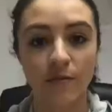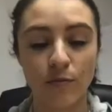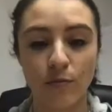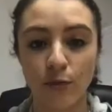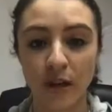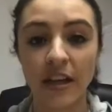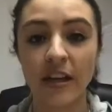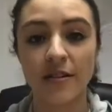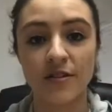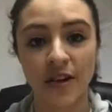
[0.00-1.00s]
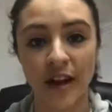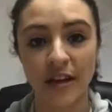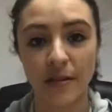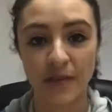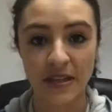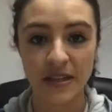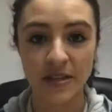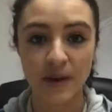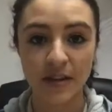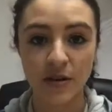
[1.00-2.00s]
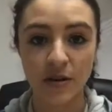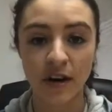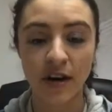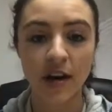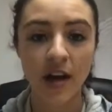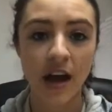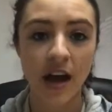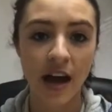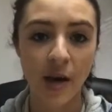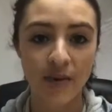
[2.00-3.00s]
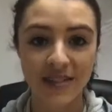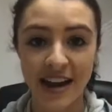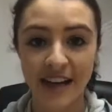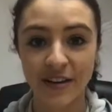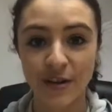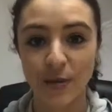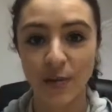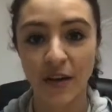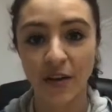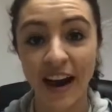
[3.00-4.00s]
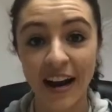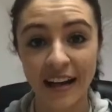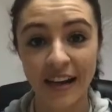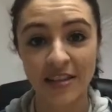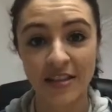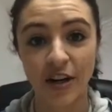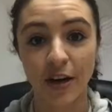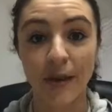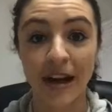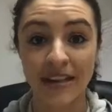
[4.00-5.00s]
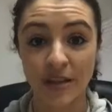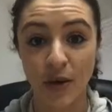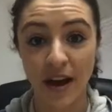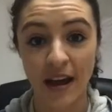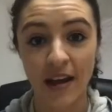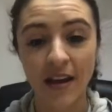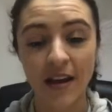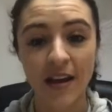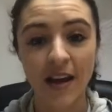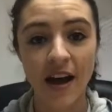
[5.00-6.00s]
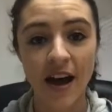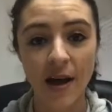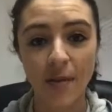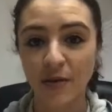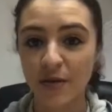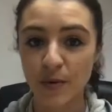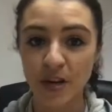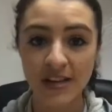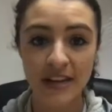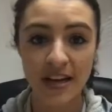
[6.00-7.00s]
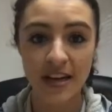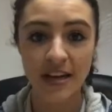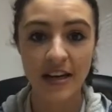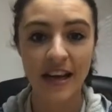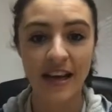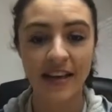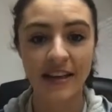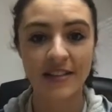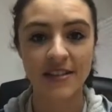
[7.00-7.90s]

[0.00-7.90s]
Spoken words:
really close friend and business mentor was diagnosed with pancreatic cancer and passed away. And it was pretty sudden. And,